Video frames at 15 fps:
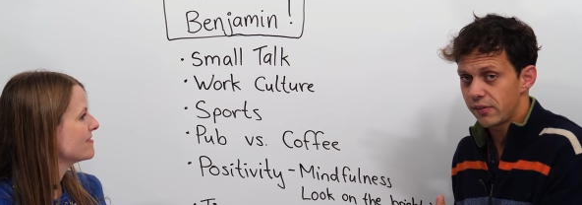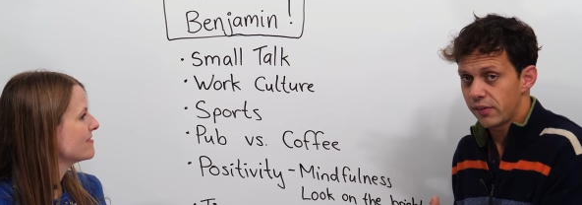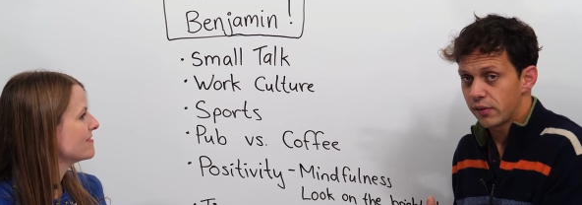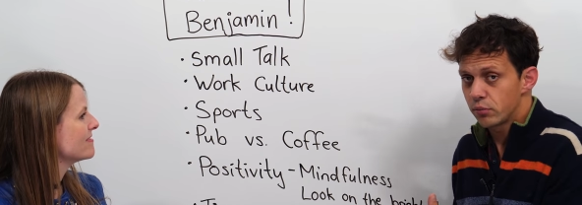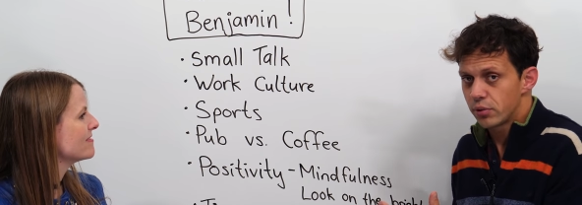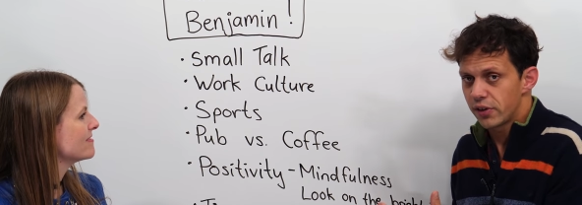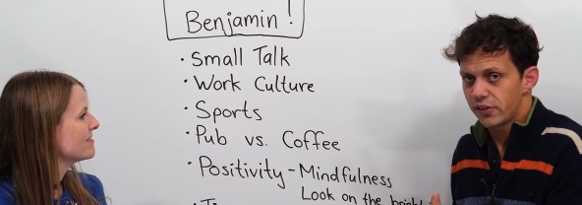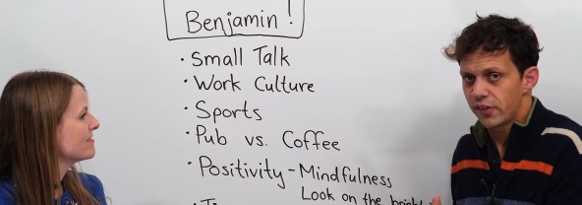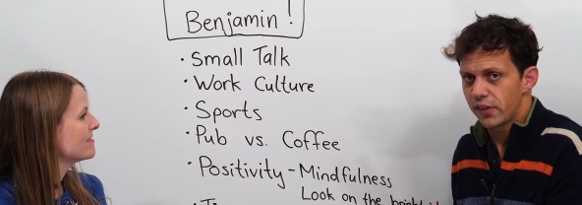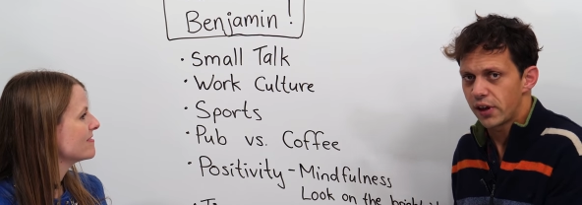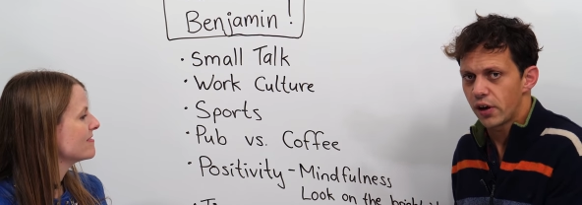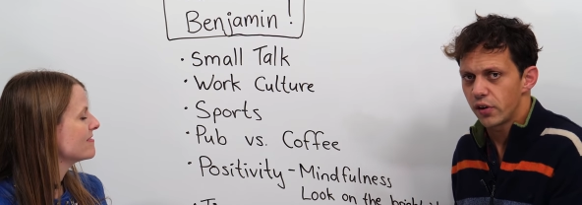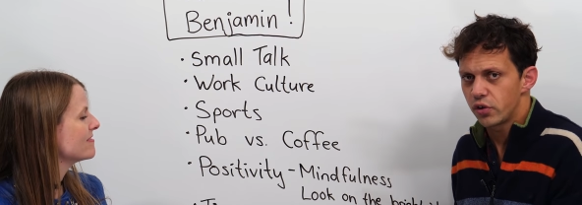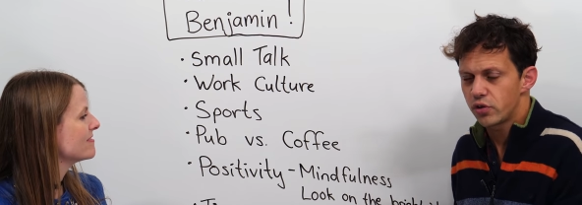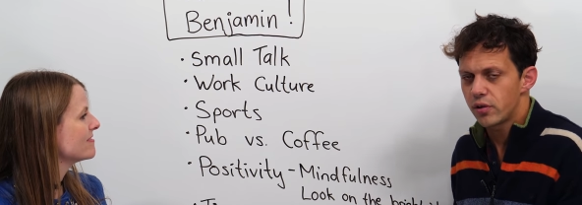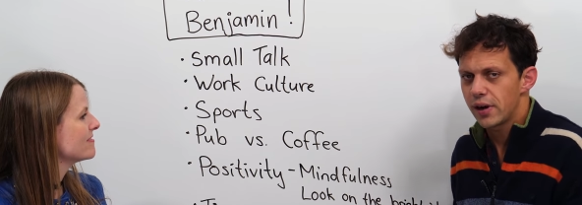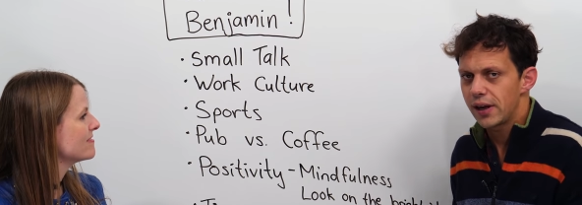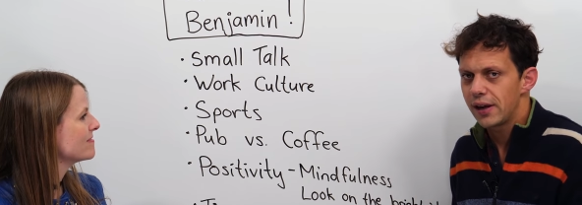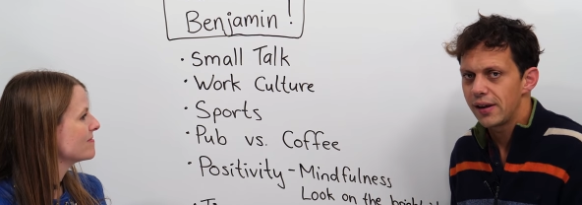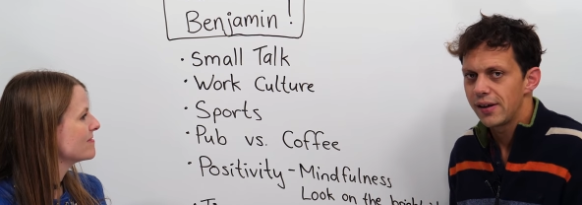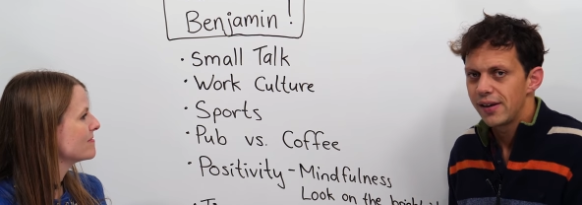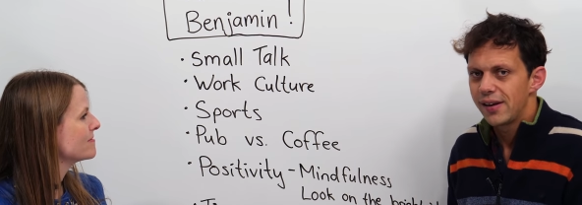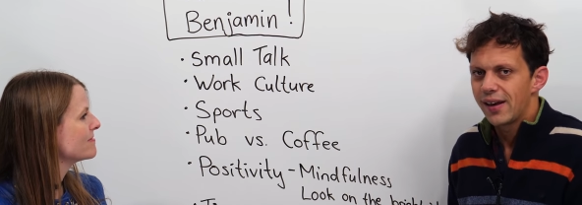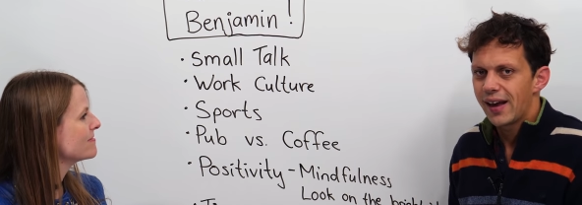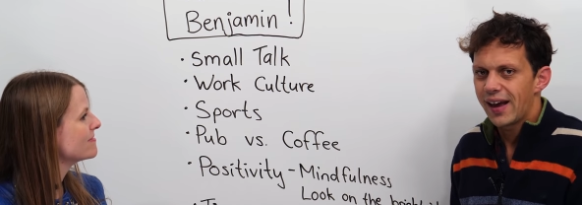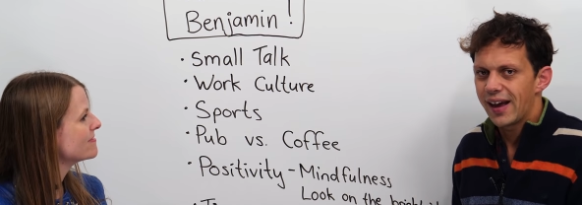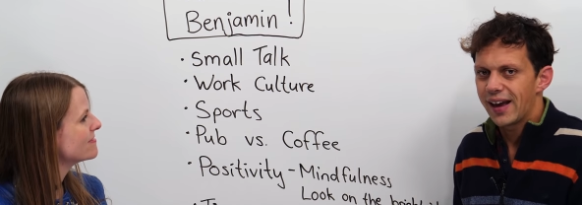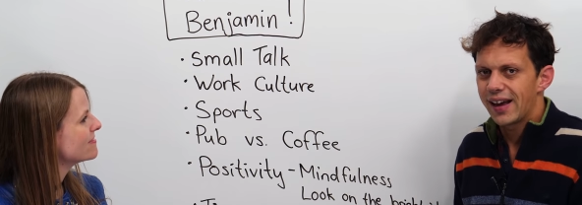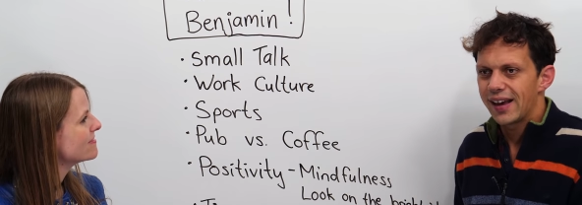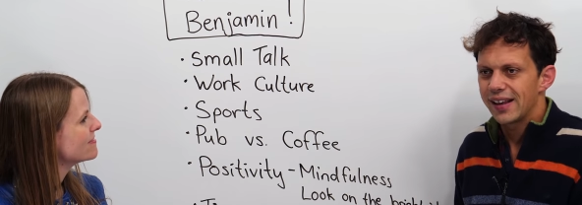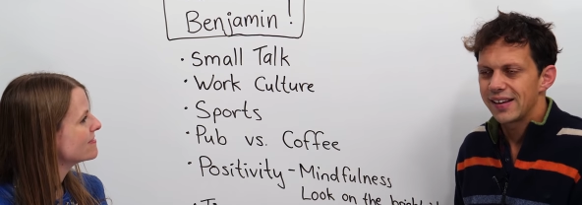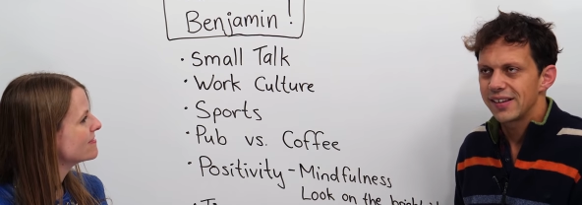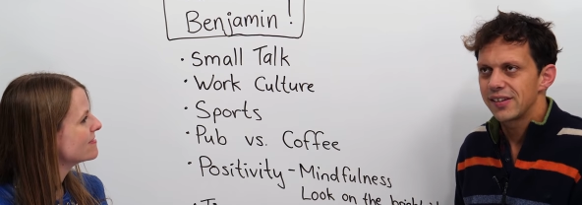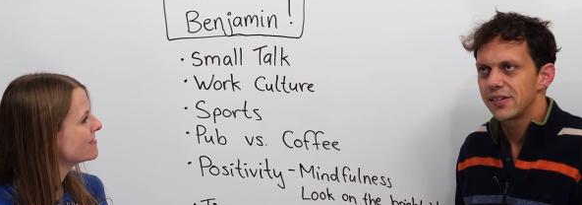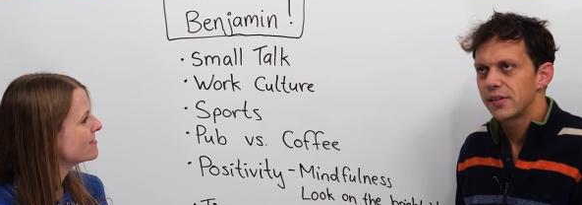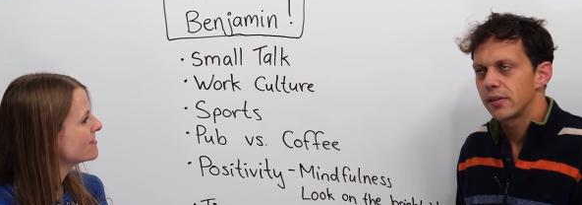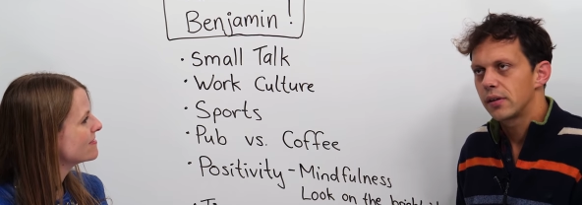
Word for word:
Speaker 1: the rest of the country. And